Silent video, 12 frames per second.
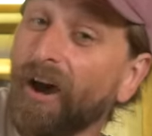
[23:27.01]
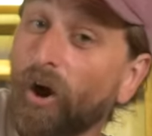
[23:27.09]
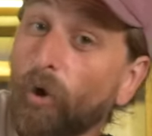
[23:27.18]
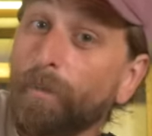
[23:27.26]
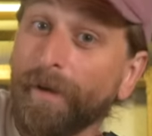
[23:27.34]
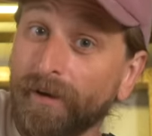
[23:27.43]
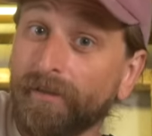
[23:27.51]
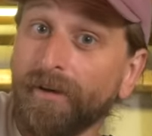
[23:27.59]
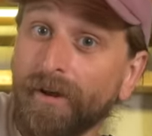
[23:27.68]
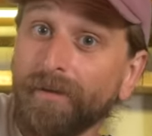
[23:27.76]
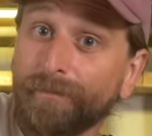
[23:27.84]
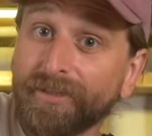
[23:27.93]
opened
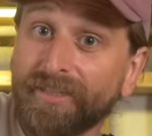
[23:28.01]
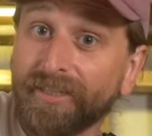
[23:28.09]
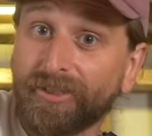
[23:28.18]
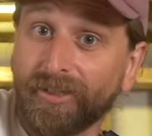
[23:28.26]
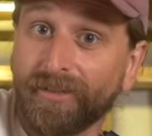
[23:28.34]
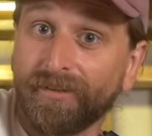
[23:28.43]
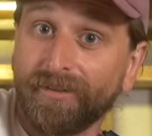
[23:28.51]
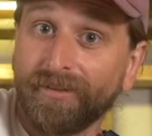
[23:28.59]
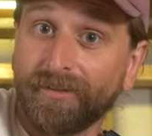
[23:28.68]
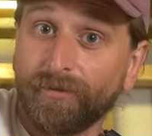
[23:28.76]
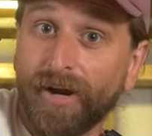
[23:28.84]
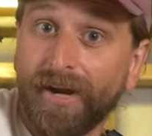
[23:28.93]
position,
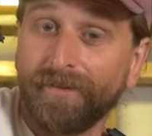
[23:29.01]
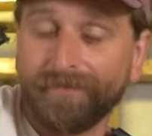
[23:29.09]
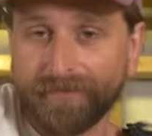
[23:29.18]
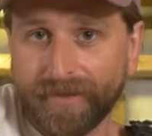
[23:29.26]
right?